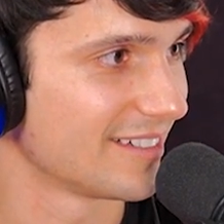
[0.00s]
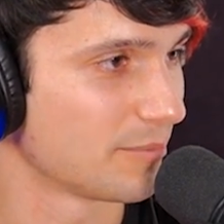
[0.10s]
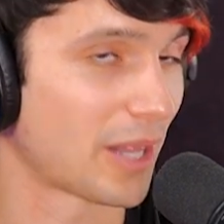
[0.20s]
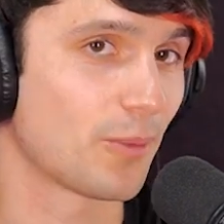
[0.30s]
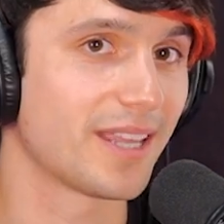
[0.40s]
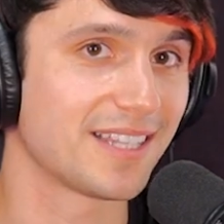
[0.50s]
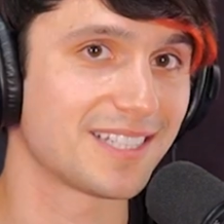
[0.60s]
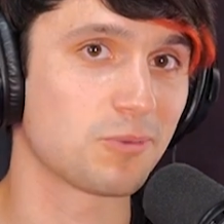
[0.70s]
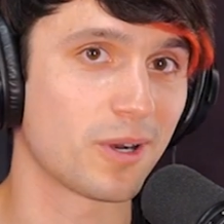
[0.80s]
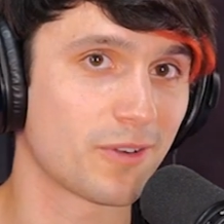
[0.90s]
By the way, this
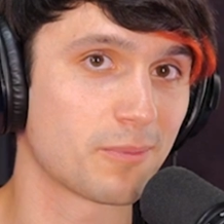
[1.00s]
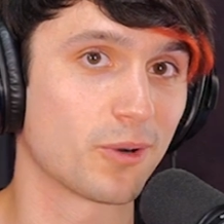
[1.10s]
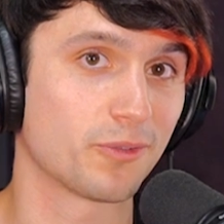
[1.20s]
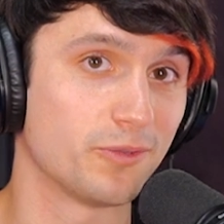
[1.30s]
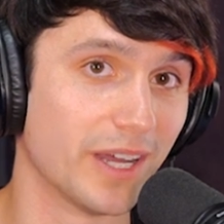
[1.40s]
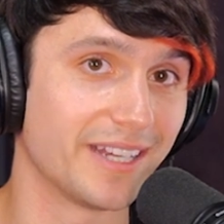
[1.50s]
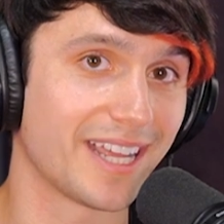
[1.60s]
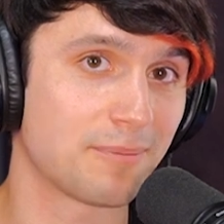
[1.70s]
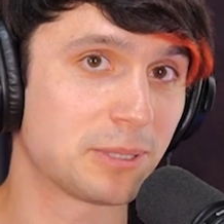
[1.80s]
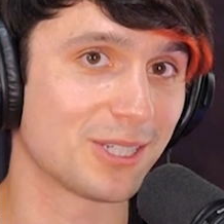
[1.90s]
is one of our more fun
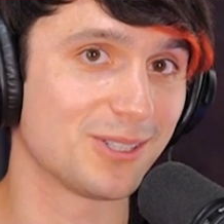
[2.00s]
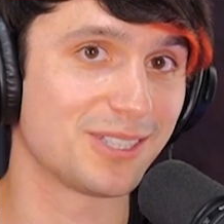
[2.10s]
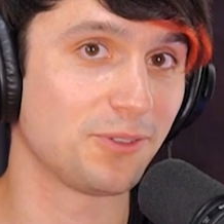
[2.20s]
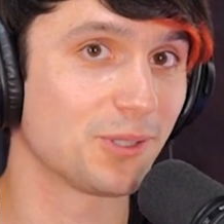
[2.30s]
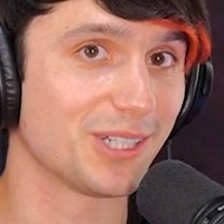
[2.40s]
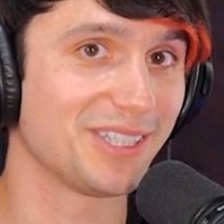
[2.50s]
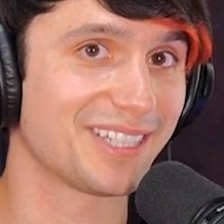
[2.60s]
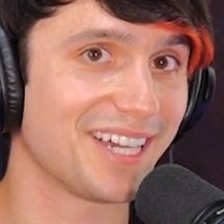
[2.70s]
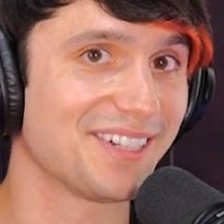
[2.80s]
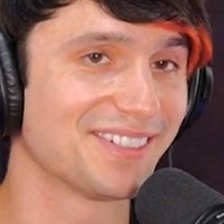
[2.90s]
episodes, if you couldn't tell.